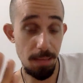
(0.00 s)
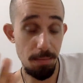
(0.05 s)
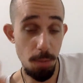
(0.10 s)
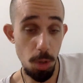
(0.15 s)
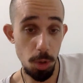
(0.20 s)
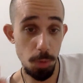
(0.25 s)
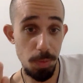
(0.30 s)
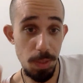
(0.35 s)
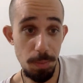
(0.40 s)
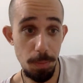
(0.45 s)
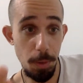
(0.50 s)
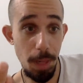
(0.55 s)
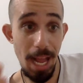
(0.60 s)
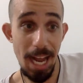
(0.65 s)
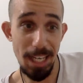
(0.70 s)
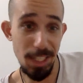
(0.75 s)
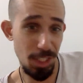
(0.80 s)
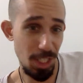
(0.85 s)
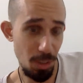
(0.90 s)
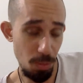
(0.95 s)
and most people
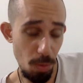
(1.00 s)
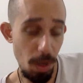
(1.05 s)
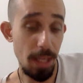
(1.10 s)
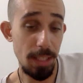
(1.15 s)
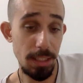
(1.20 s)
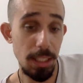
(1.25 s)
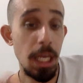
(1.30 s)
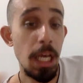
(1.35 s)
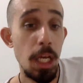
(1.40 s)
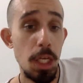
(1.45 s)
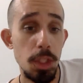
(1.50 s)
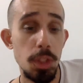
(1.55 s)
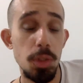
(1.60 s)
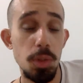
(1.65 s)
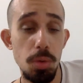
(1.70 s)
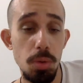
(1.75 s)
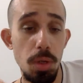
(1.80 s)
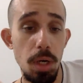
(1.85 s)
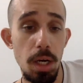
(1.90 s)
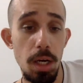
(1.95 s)
actually want
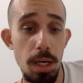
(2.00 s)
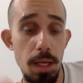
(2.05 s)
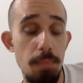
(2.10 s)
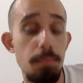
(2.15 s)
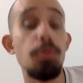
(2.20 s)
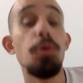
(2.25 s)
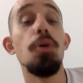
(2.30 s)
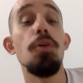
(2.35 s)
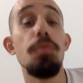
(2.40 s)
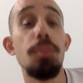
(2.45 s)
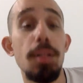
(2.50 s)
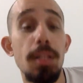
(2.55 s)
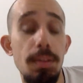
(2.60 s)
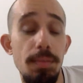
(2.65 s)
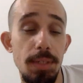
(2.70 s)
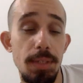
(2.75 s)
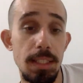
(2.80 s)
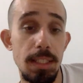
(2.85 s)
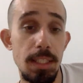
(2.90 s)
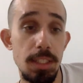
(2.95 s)
to improve their
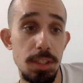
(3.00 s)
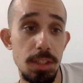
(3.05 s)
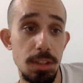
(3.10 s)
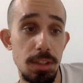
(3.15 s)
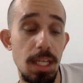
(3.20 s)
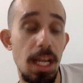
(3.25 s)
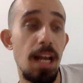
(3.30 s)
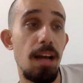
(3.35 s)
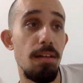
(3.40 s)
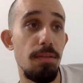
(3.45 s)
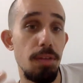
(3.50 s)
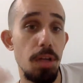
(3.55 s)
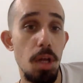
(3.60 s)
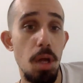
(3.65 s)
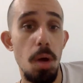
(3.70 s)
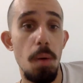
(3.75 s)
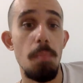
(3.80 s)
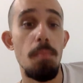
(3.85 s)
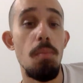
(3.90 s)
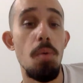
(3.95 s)
living conditions, to have
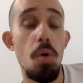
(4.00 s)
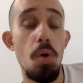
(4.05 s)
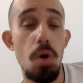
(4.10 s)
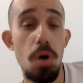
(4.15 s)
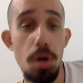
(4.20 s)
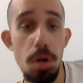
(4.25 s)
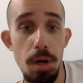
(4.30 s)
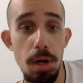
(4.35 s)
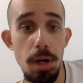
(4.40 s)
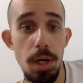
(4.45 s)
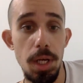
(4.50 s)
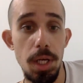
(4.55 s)
more